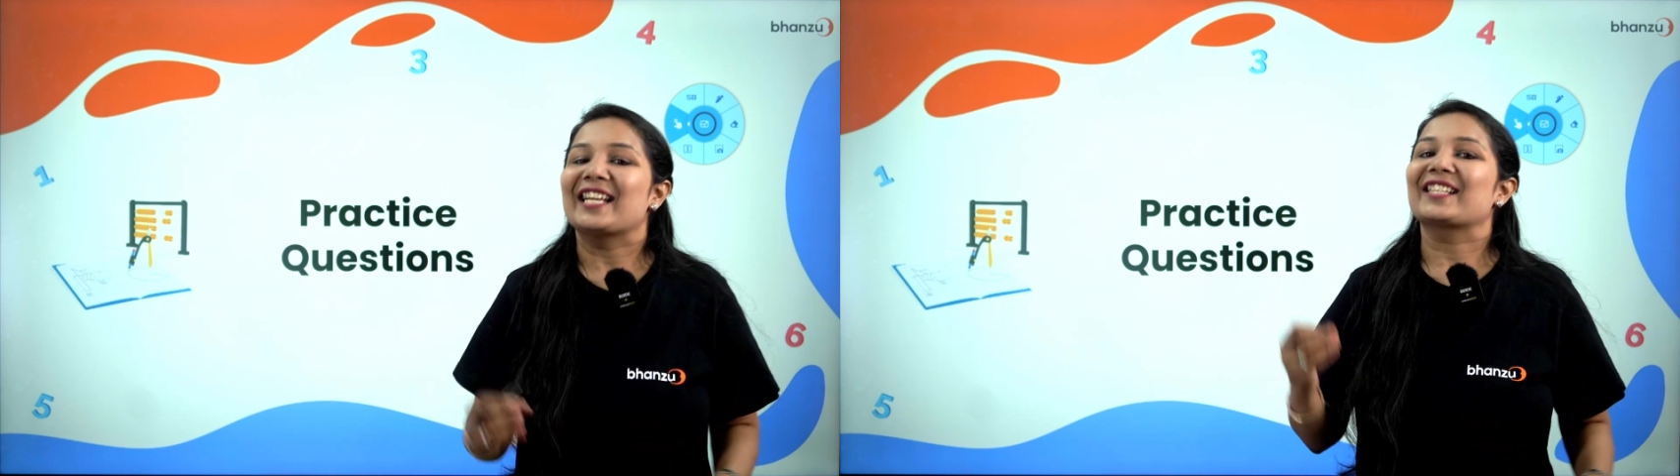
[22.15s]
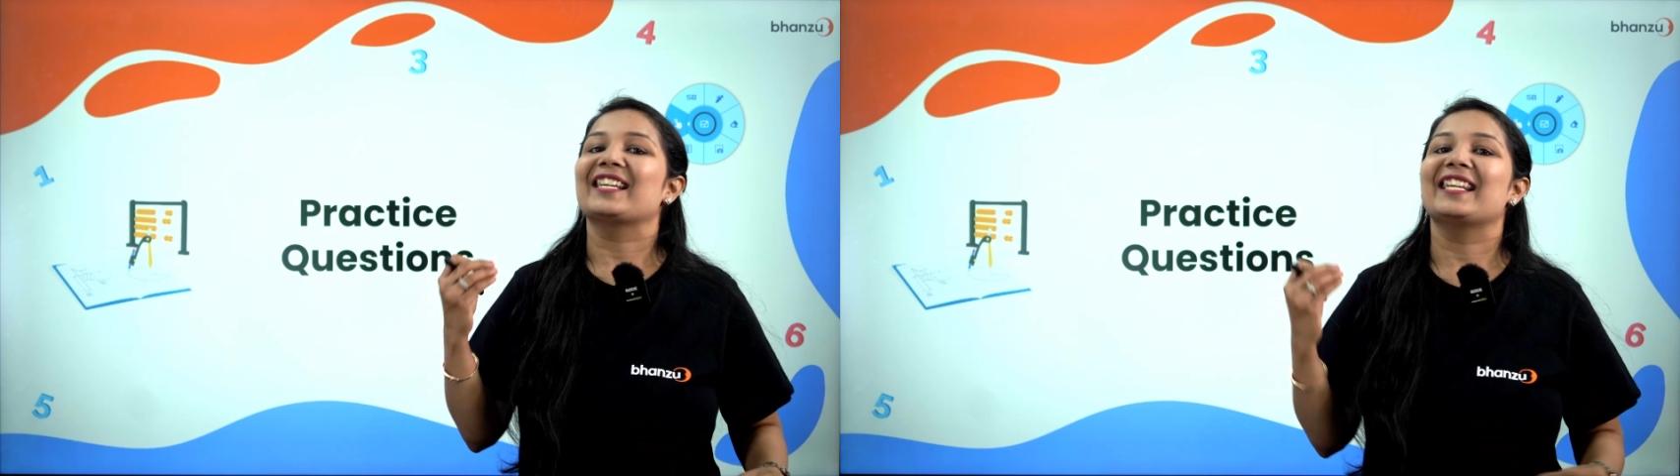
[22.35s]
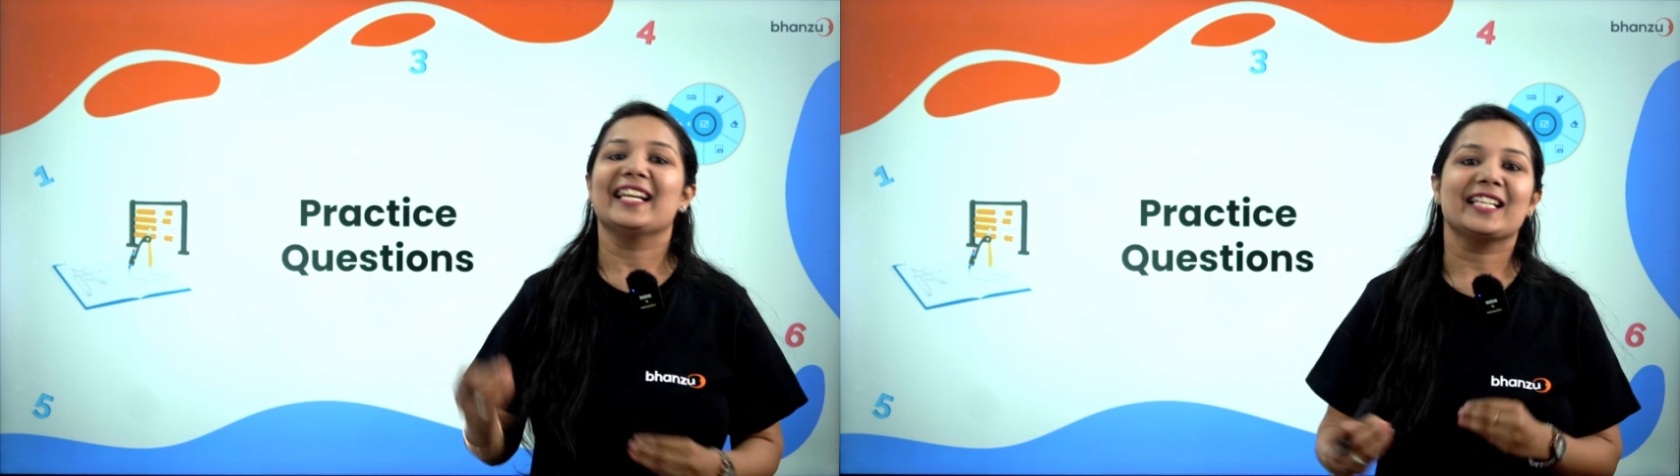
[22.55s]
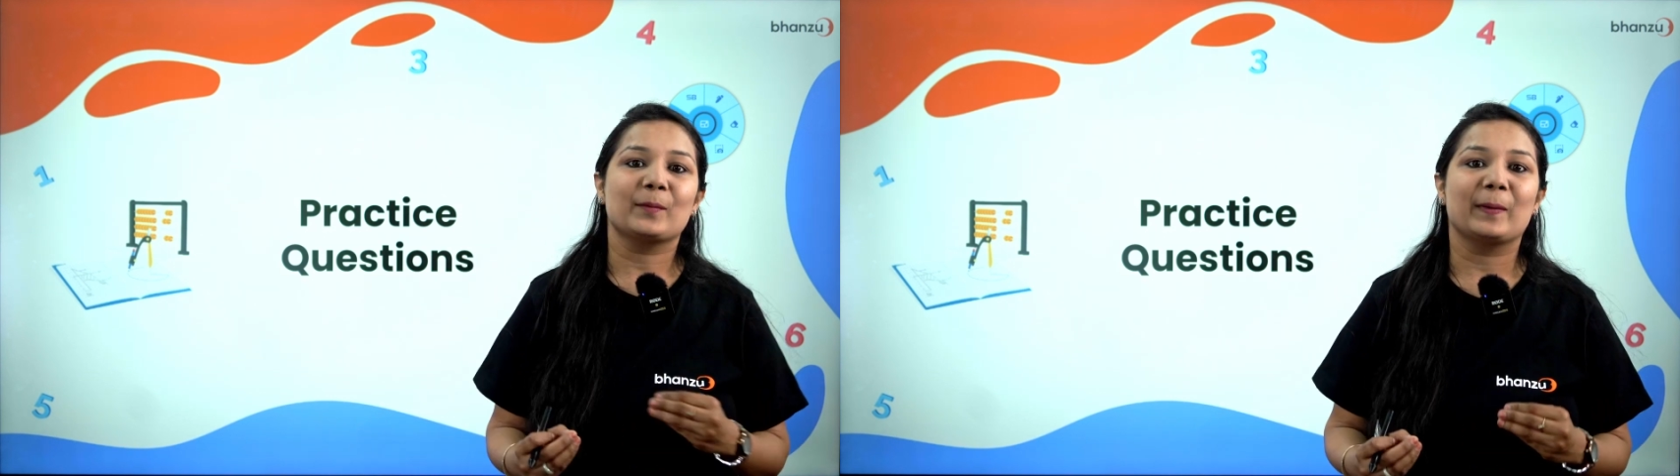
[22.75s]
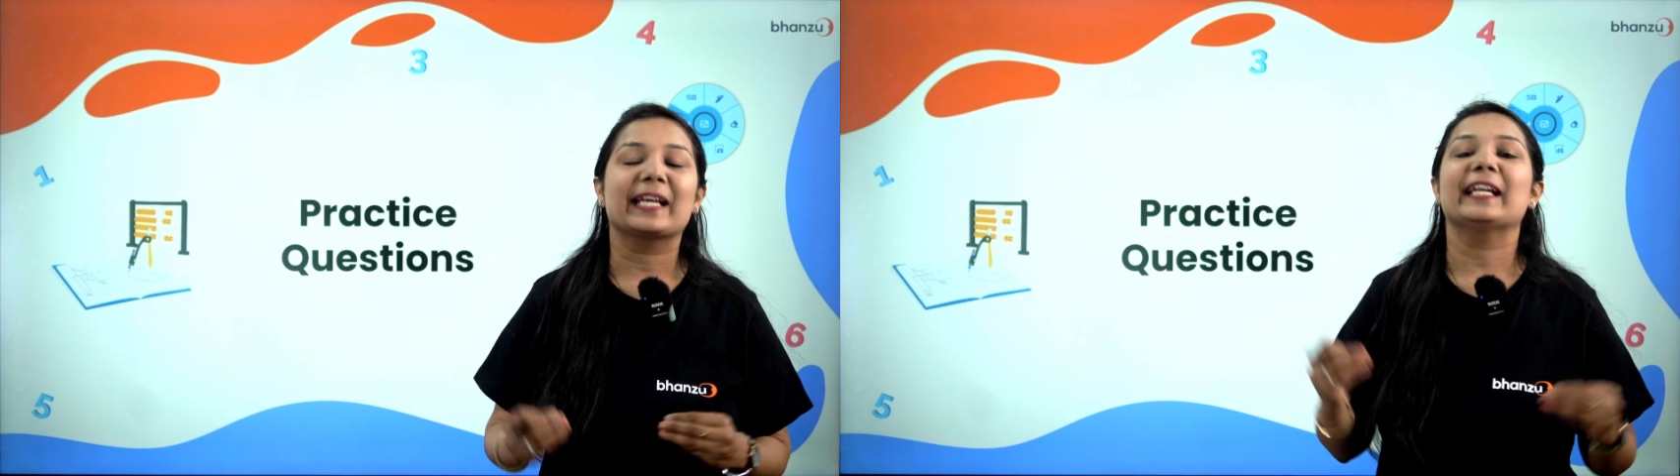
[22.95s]
So let's
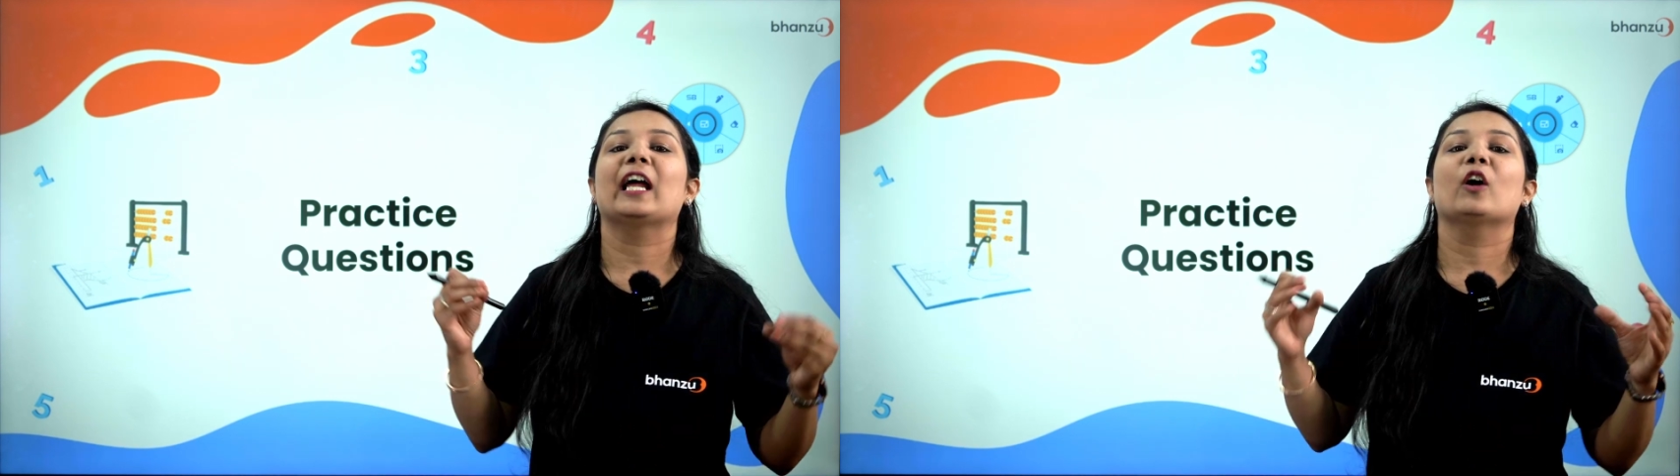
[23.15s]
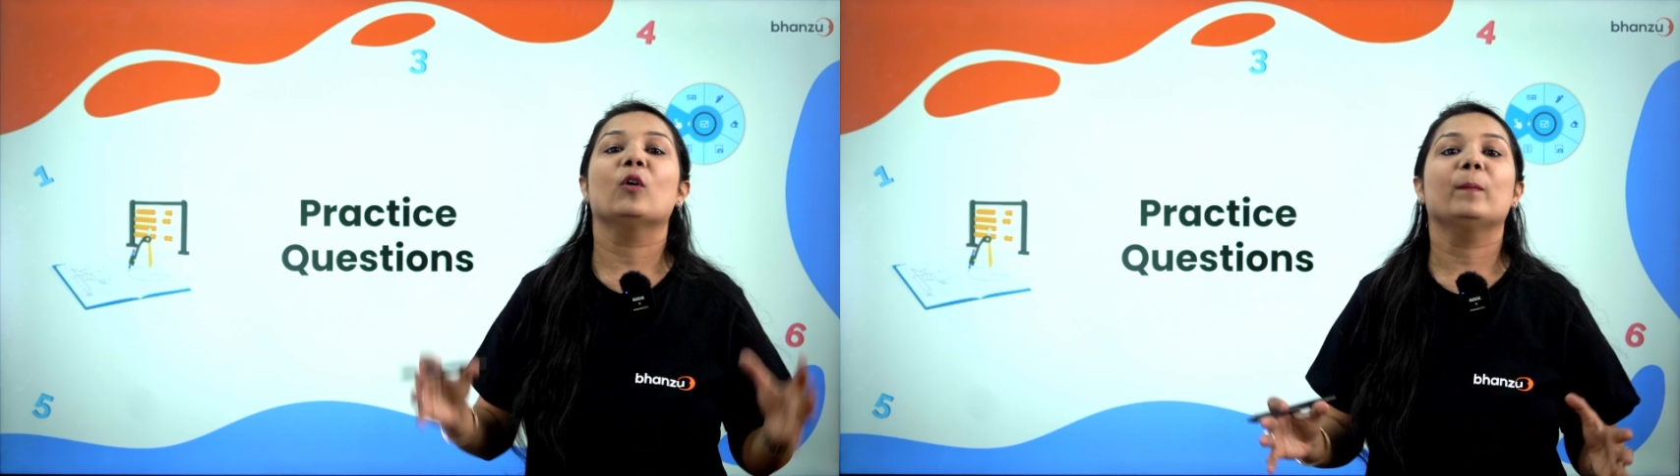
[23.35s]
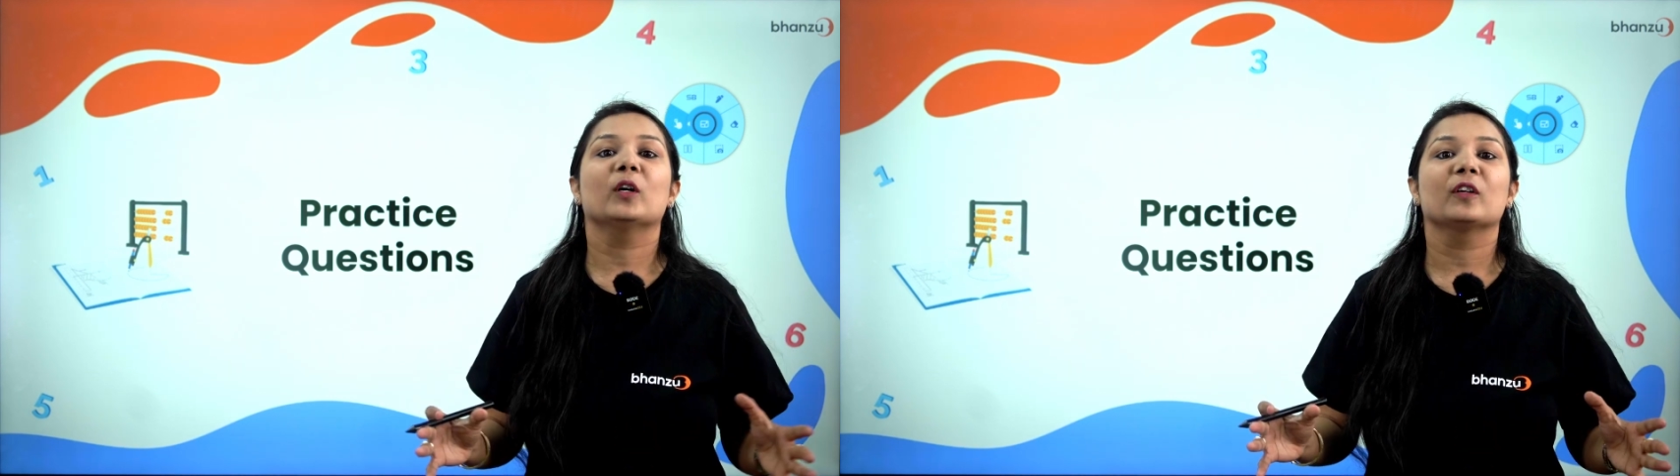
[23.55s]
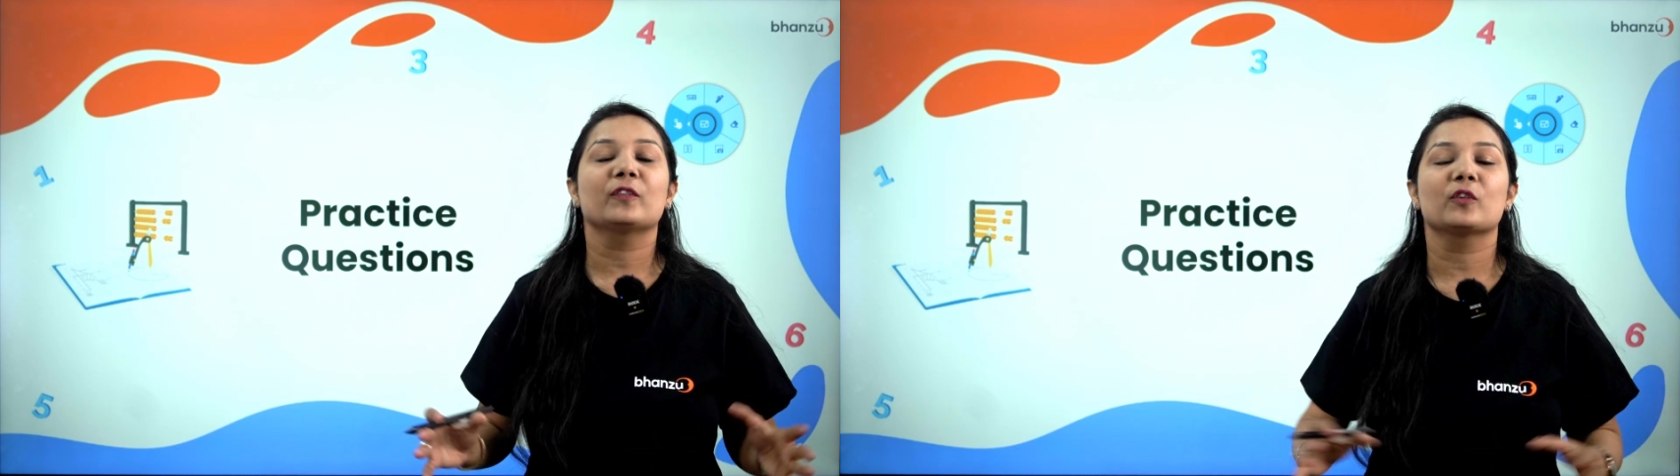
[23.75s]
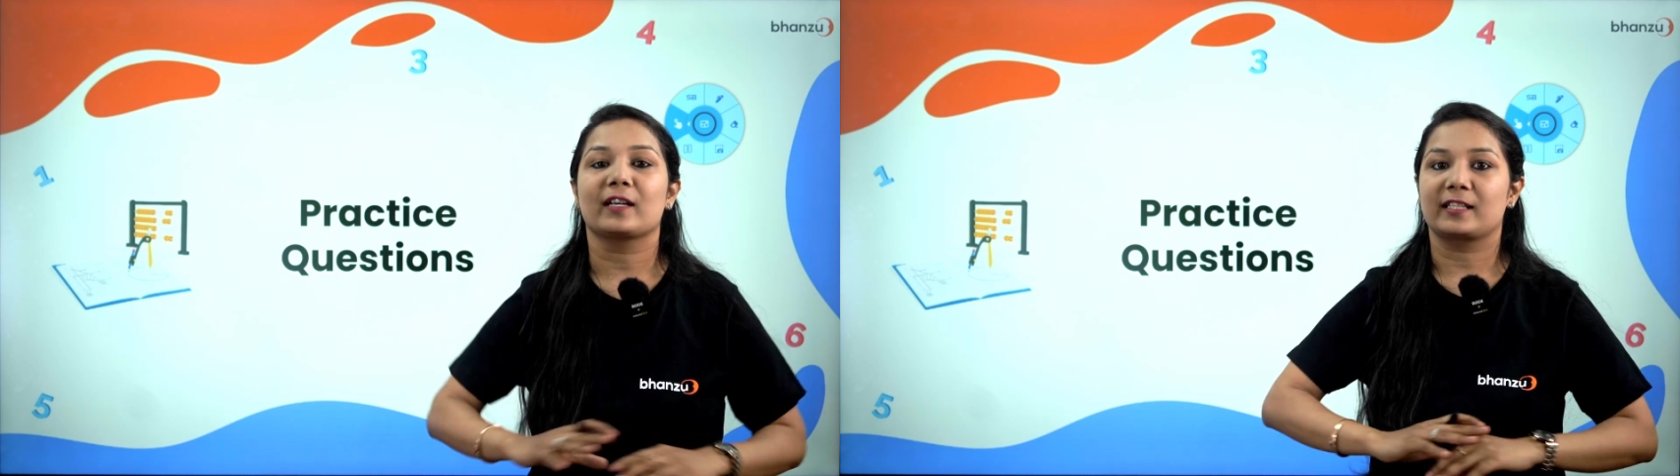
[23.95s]
begin. I hope all of you are